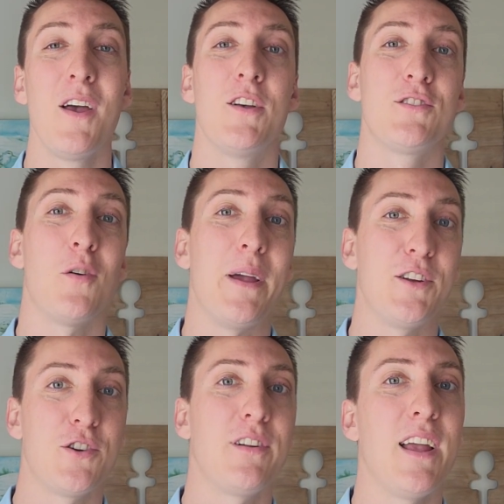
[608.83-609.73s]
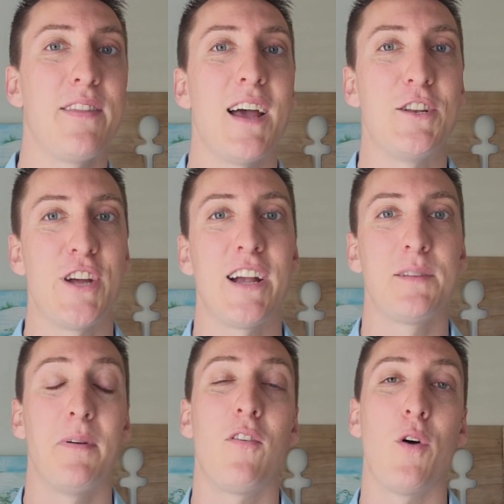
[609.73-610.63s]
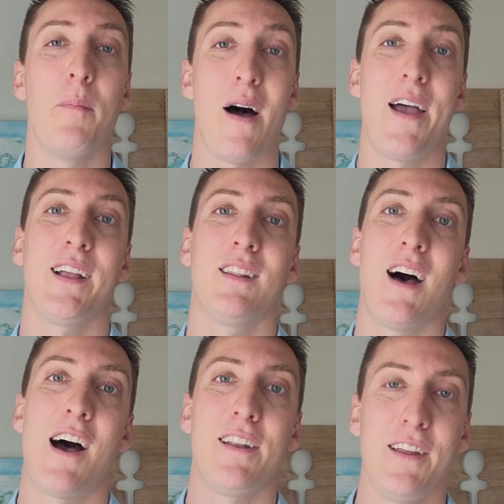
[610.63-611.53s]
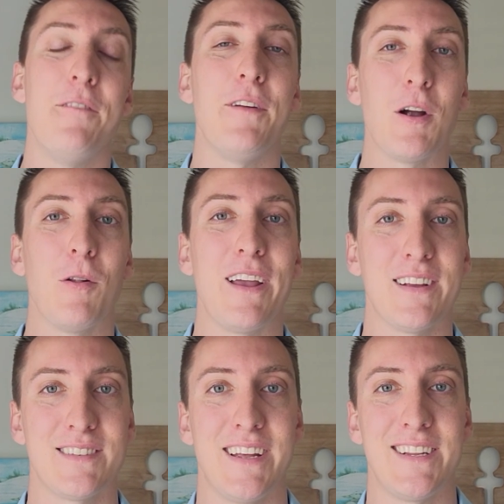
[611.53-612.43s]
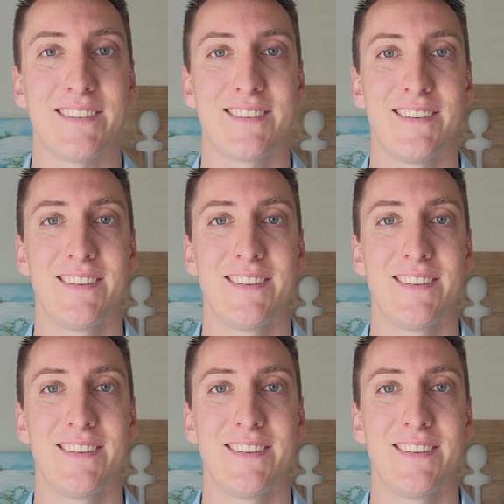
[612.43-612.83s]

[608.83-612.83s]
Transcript: so make sure to get that checked before buying a lot in Vero Lake Estates.